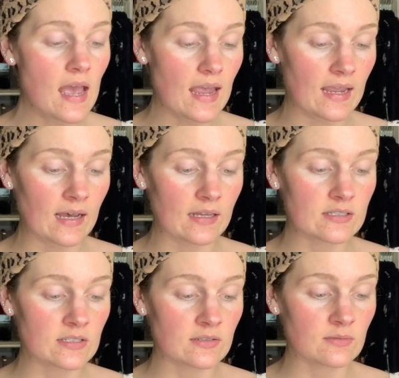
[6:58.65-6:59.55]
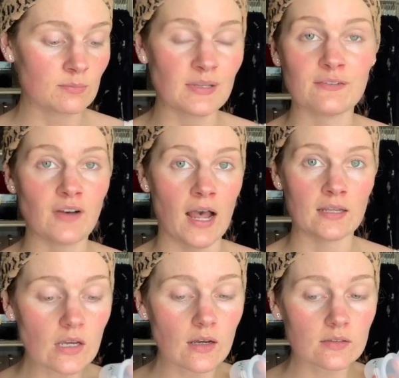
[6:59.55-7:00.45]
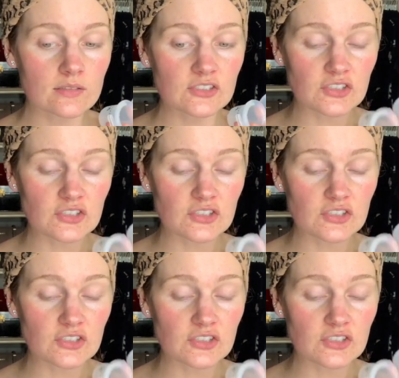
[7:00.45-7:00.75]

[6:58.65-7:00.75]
and be fine. Let's